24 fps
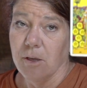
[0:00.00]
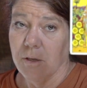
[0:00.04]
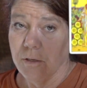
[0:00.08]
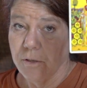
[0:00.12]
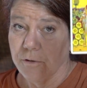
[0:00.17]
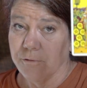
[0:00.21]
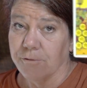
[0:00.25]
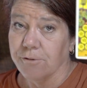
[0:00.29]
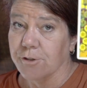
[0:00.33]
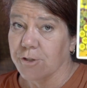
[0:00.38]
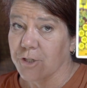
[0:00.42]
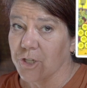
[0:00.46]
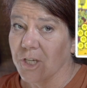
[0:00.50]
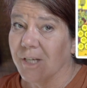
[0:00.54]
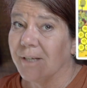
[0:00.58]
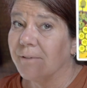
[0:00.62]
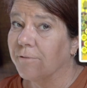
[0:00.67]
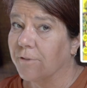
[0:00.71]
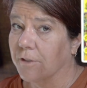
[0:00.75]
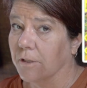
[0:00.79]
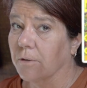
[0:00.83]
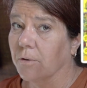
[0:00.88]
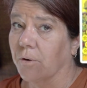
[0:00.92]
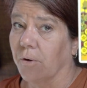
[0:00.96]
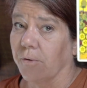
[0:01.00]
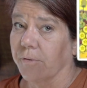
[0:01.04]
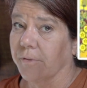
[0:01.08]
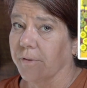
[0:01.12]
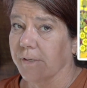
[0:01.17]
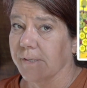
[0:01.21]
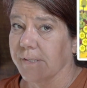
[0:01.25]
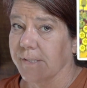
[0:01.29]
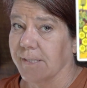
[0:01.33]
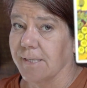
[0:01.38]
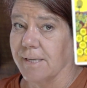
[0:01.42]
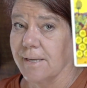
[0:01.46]
You've achieved a lot
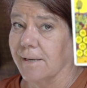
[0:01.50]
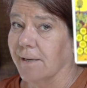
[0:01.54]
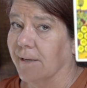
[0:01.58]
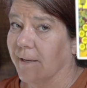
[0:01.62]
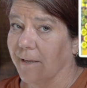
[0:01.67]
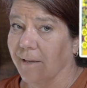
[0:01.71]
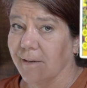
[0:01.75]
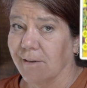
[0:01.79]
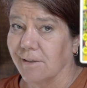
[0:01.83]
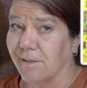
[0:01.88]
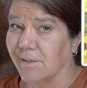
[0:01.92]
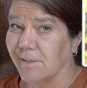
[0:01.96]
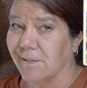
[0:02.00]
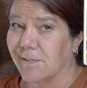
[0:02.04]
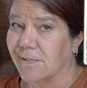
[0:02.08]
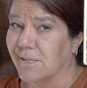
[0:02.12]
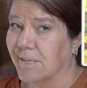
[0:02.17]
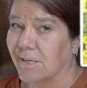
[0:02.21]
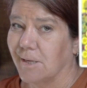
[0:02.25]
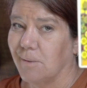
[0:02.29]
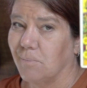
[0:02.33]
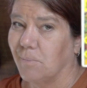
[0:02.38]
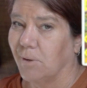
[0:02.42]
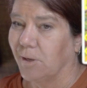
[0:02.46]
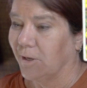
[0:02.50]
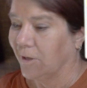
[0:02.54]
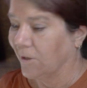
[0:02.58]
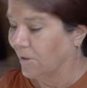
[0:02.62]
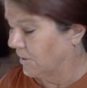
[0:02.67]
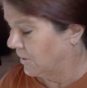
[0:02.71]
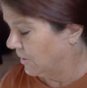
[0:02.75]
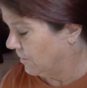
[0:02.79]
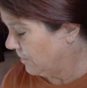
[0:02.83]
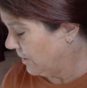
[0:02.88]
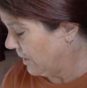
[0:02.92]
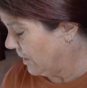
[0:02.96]
this year, and in December you're
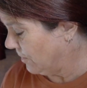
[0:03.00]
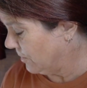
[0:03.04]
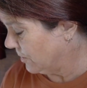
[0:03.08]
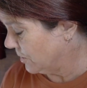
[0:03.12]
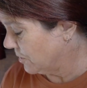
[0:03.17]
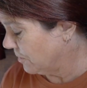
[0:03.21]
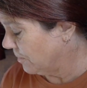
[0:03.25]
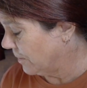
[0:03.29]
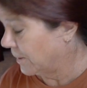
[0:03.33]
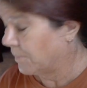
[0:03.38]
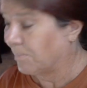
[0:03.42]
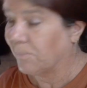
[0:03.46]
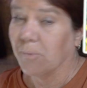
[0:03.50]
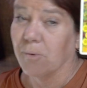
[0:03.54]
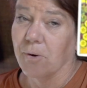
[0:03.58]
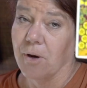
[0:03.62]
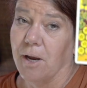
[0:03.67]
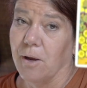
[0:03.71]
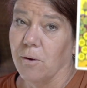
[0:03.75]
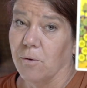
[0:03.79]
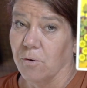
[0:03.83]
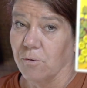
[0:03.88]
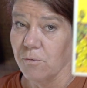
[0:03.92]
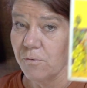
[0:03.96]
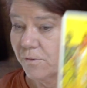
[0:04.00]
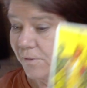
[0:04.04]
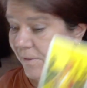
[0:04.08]
going to be able to be proud of